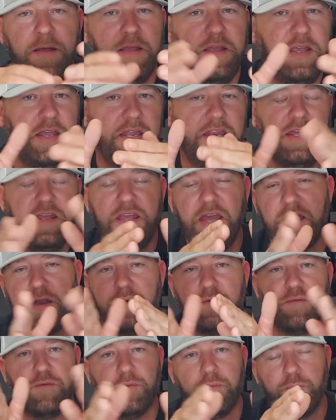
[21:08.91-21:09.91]
Any kind
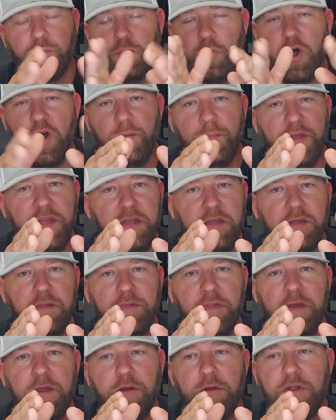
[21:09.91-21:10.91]
of rubbing in
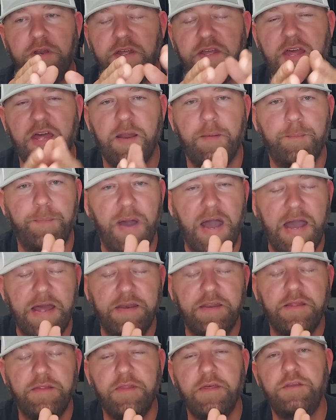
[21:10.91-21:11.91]
there, any kind of
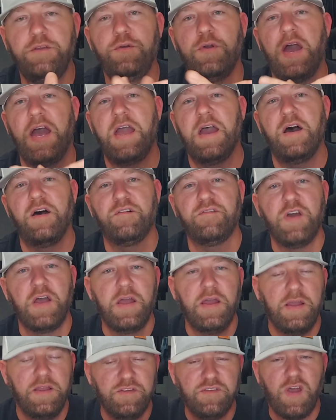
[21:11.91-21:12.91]
binding that you have
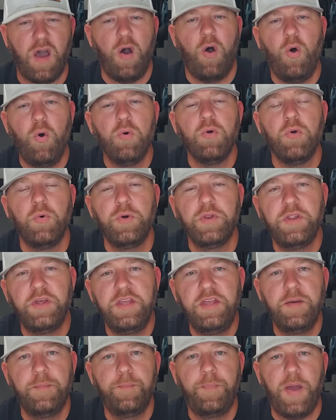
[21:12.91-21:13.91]
is all going to
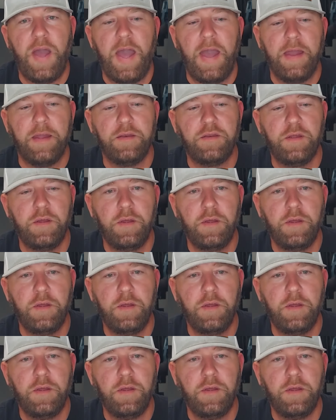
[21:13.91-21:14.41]
impact